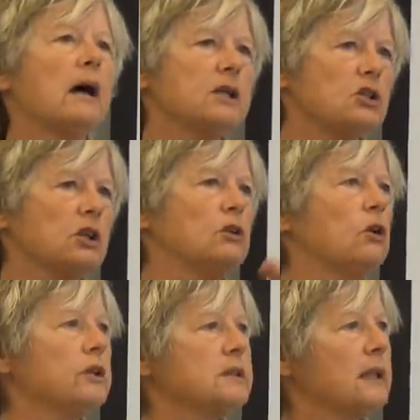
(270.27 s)
I took
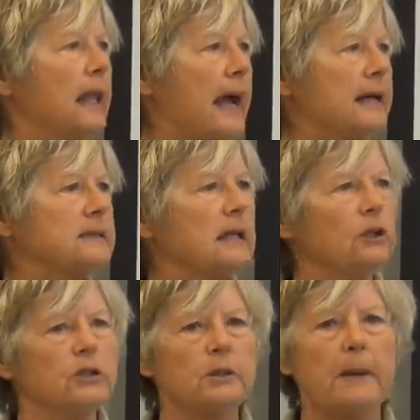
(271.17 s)
Laura's class, I
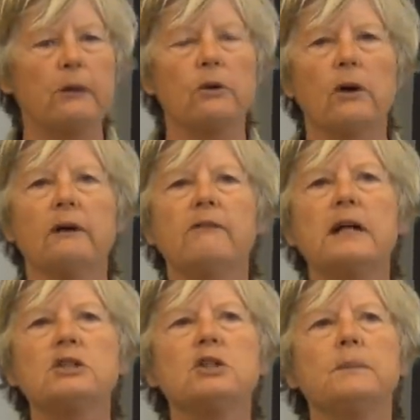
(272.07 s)
learned about growing
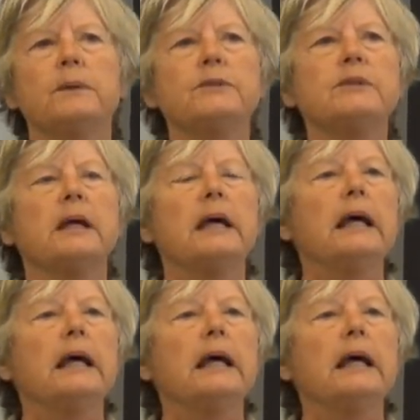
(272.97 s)
vegetables.